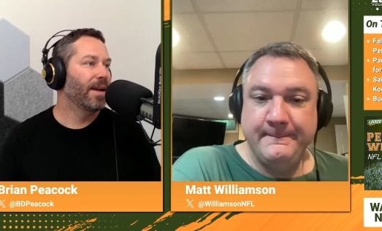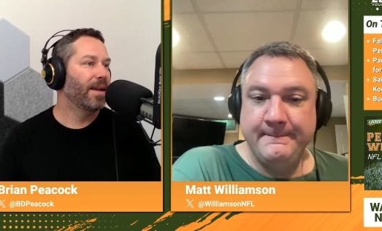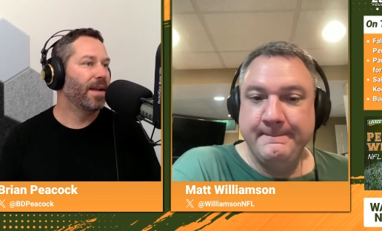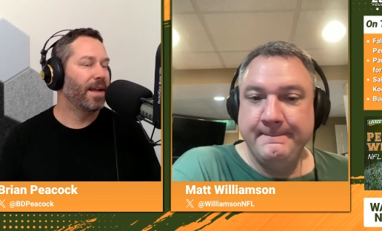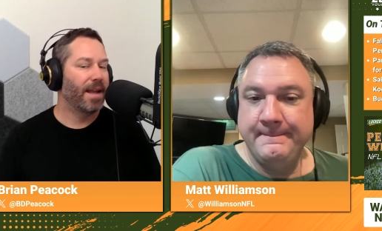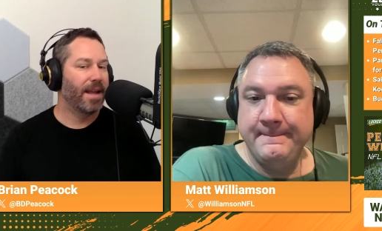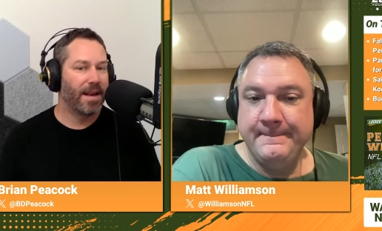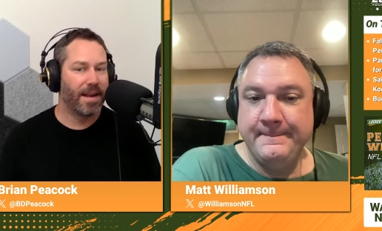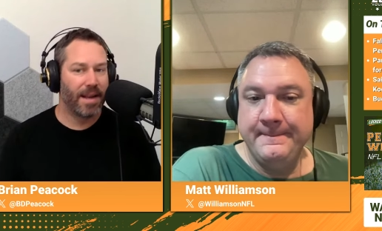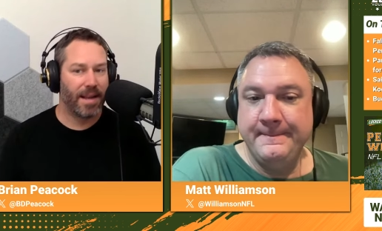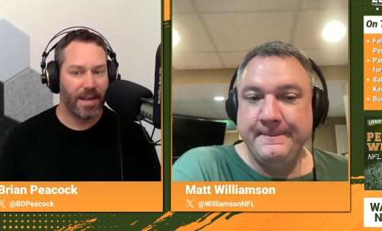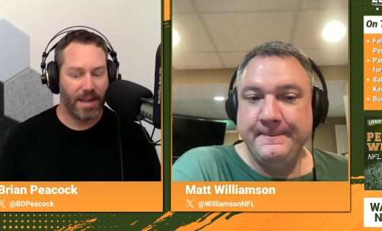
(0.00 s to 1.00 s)
Speaker 1: And,
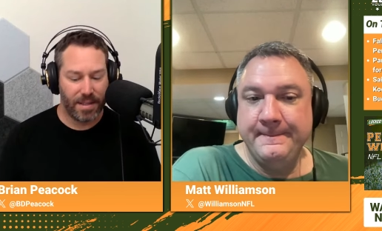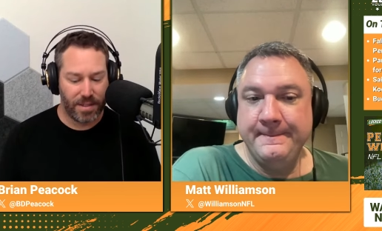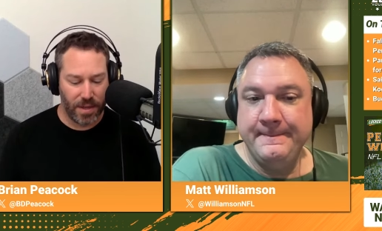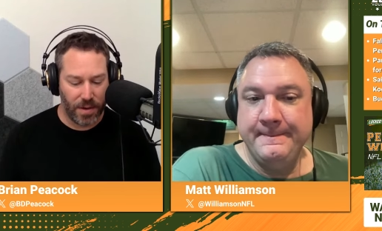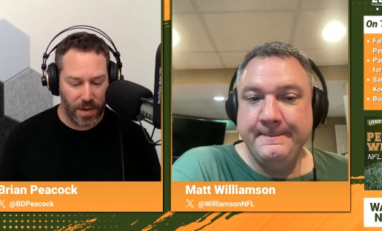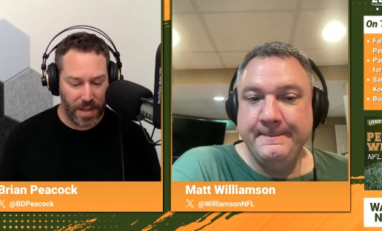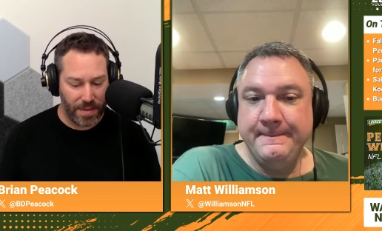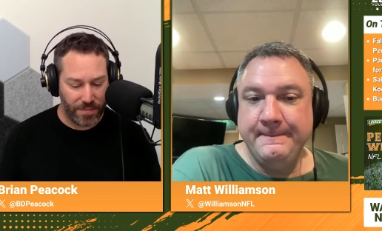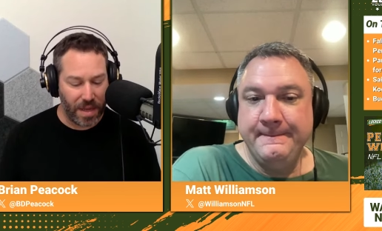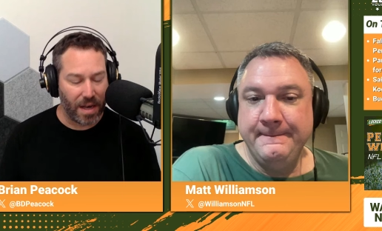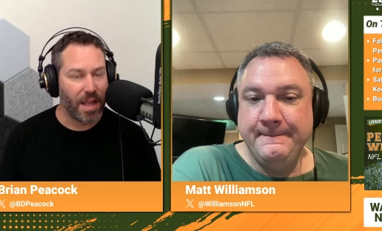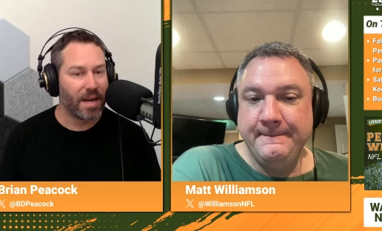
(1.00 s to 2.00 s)
and, and so and they've
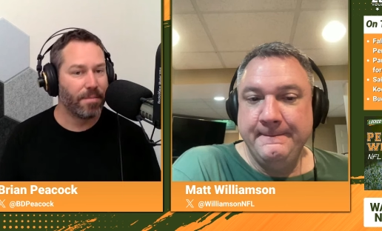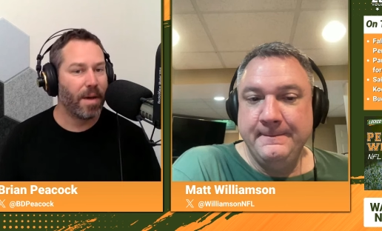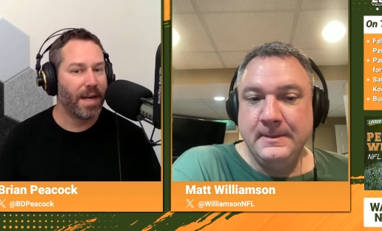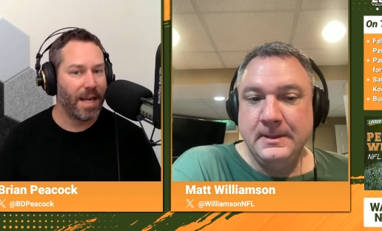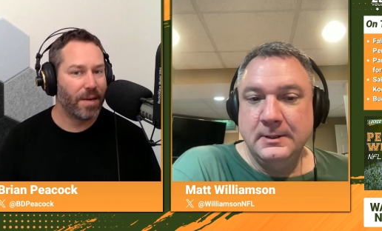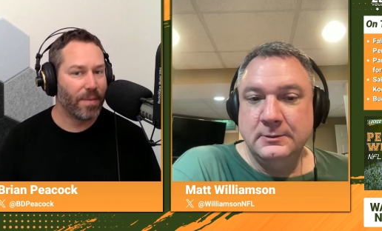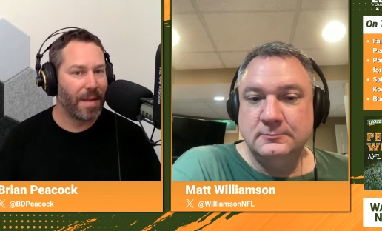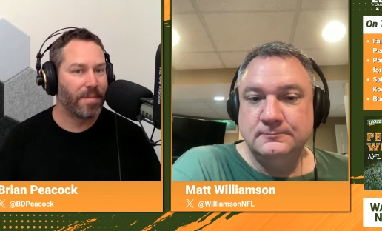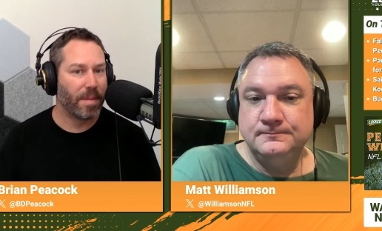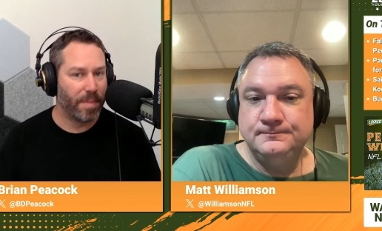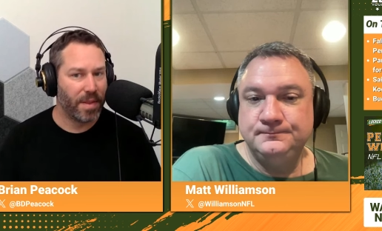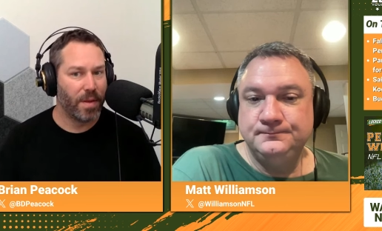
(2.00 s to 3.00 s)
got a lot of money wrapped
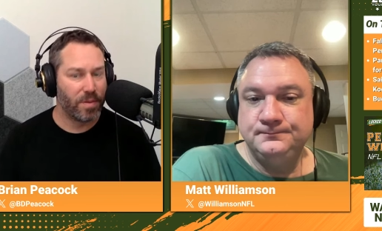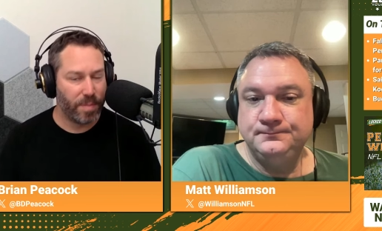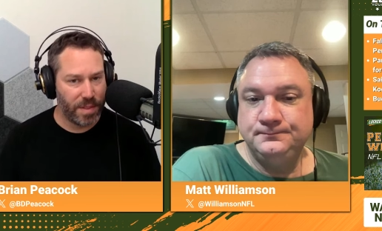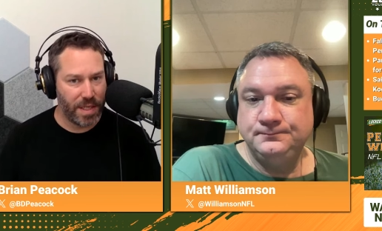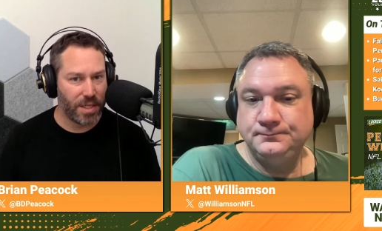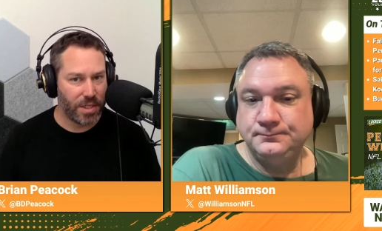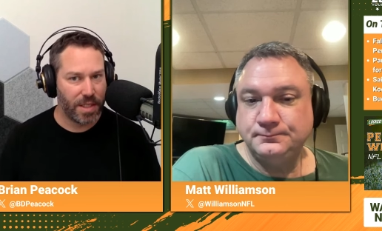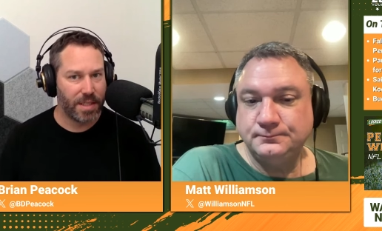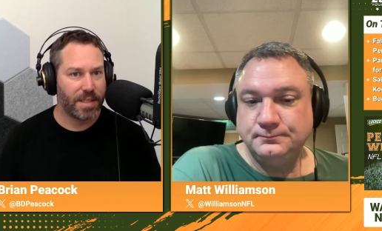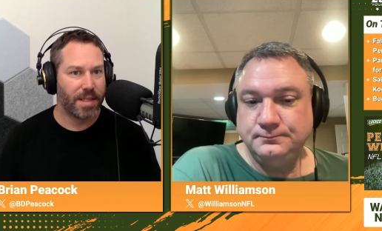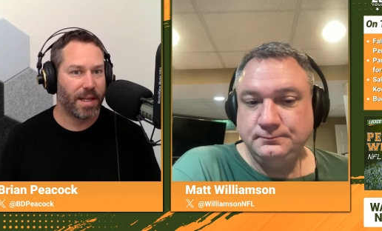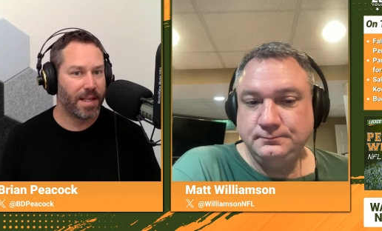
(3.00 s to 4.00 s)
up in those
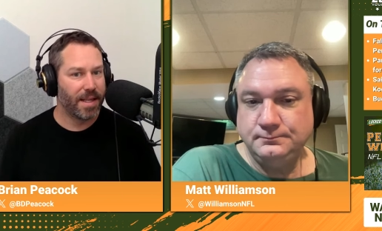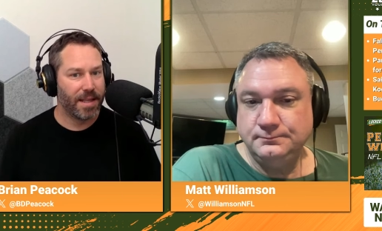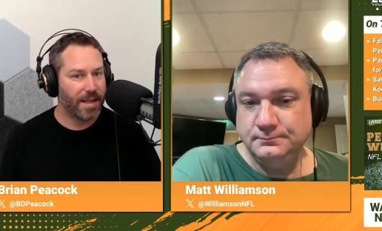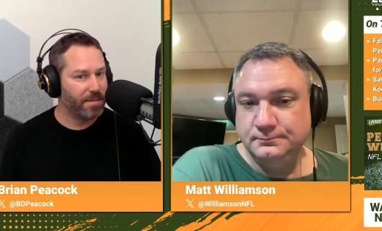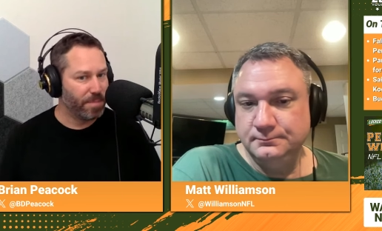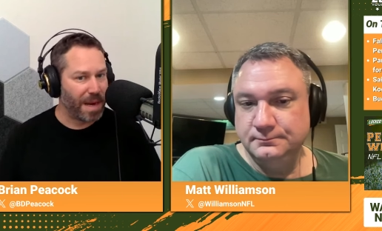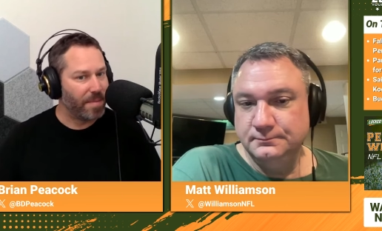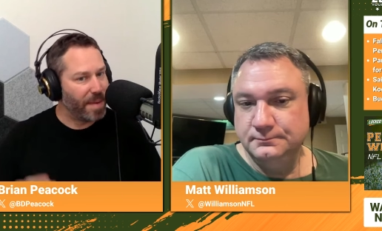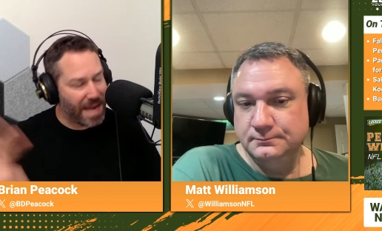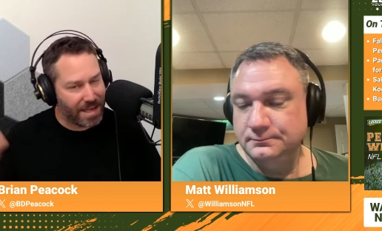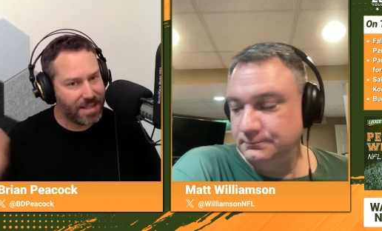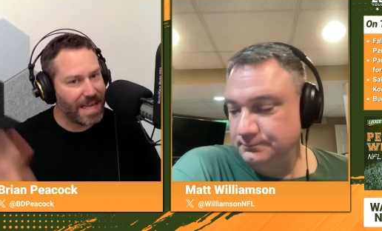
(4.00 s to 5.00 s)
positions and then they
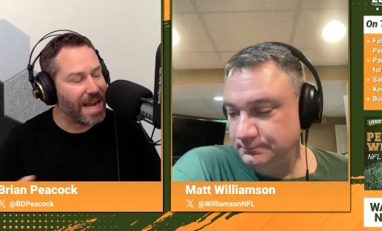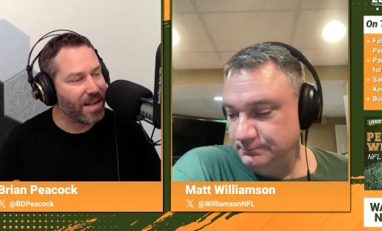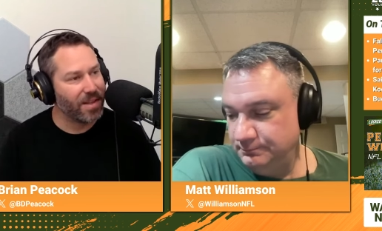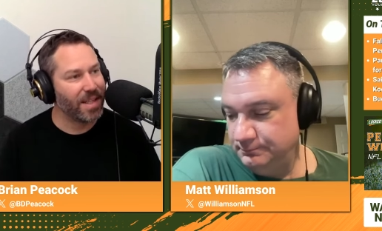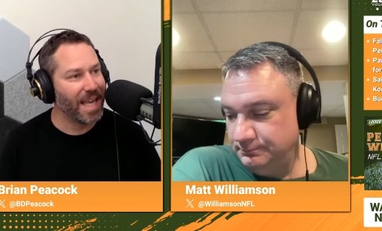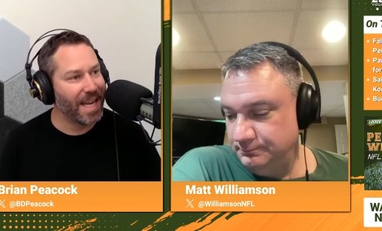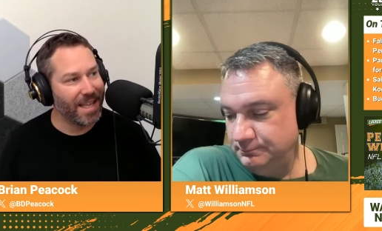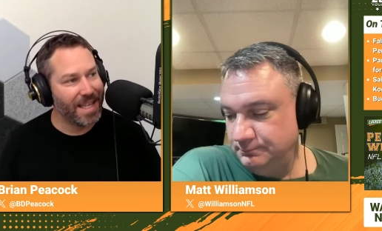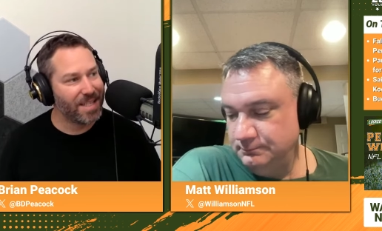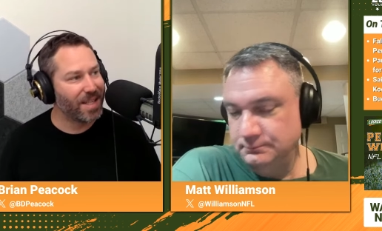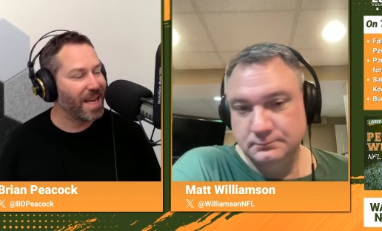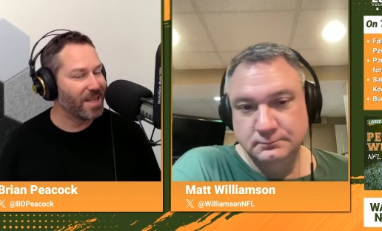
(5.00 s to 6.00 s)
bypass tackle again in this
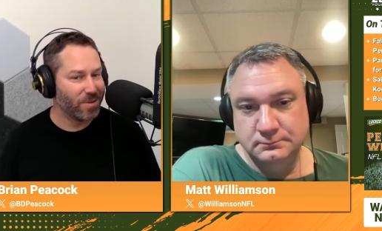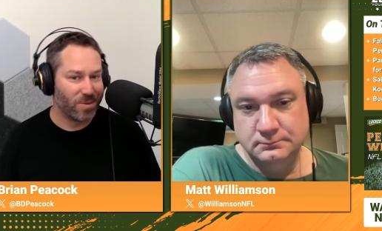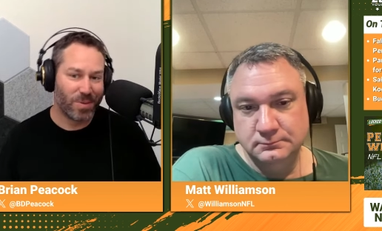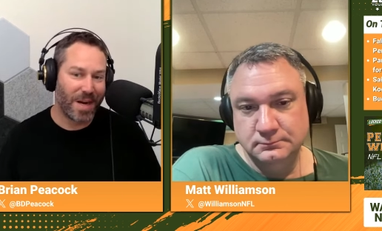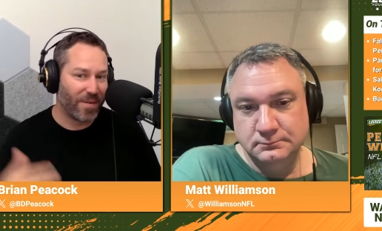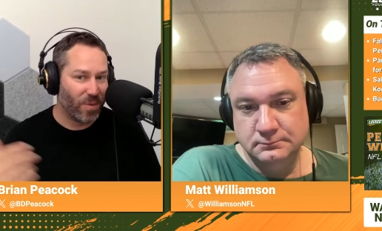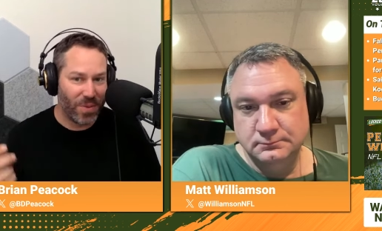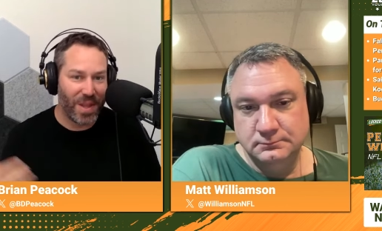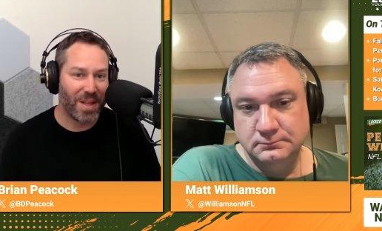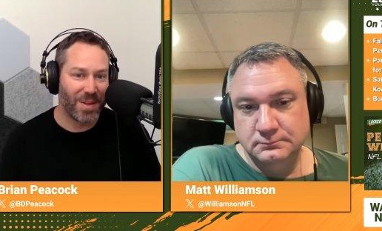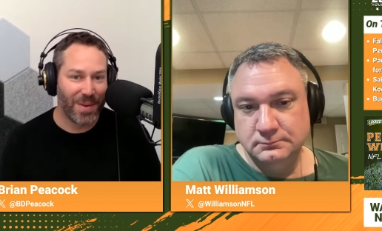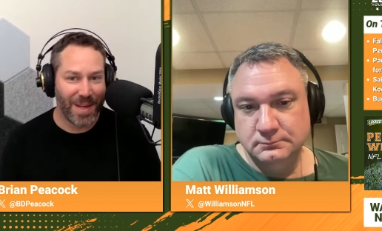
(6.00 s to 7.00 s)
class which everyone
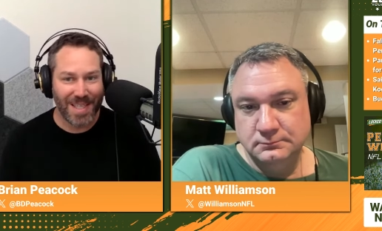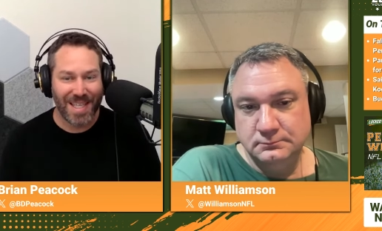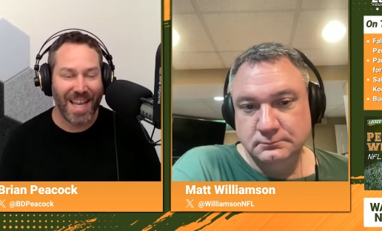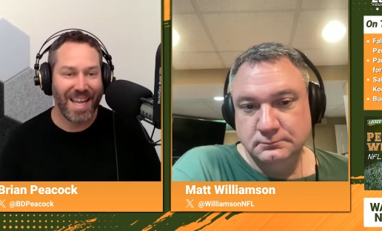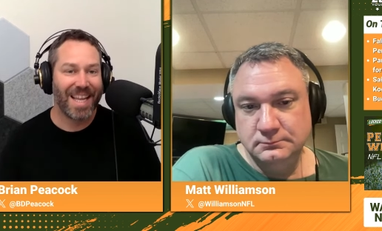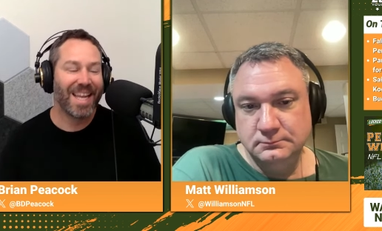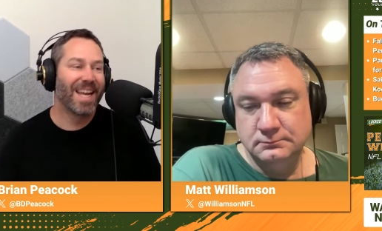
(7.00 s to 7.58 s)
thought they were going to take